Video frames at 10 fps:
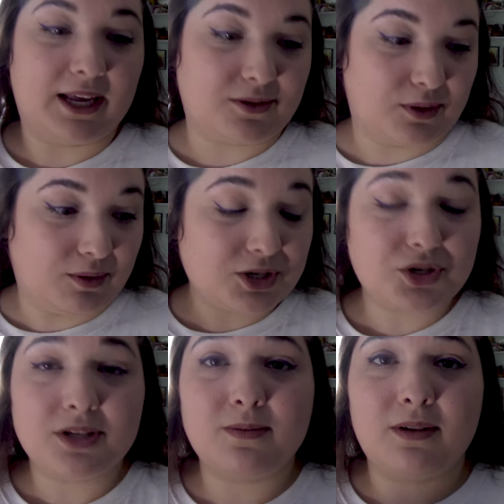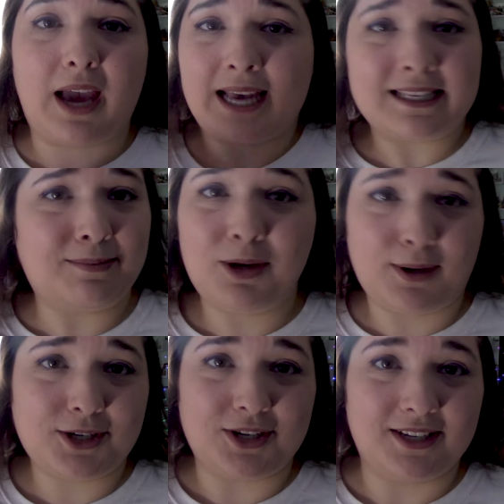answering questions, ask me
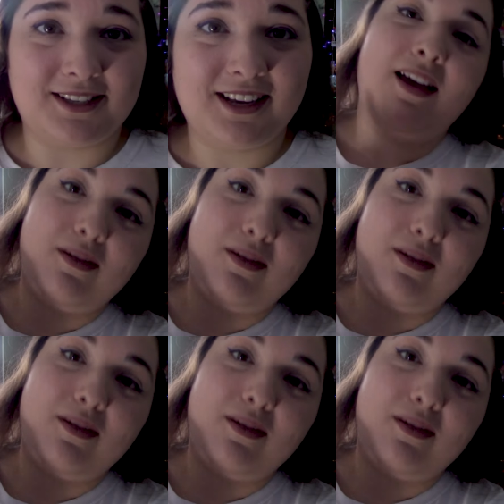questions.